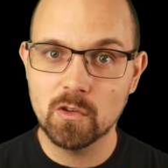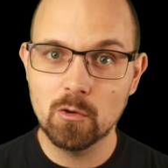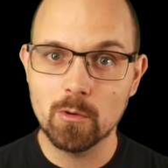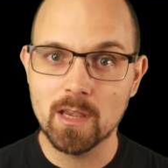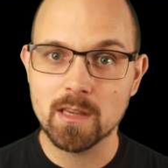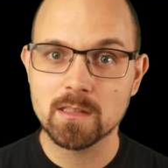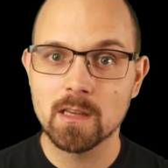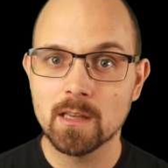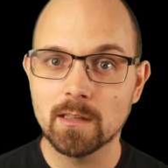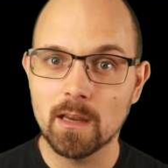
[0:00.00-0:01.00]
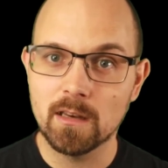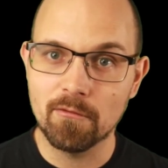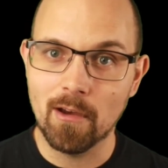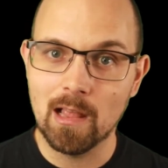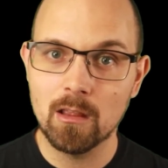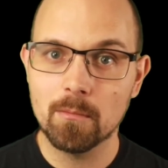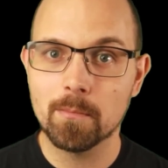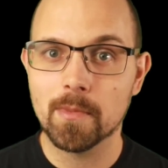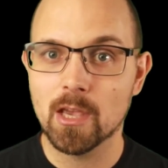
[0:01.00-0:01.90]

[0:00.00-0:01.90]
do is they develop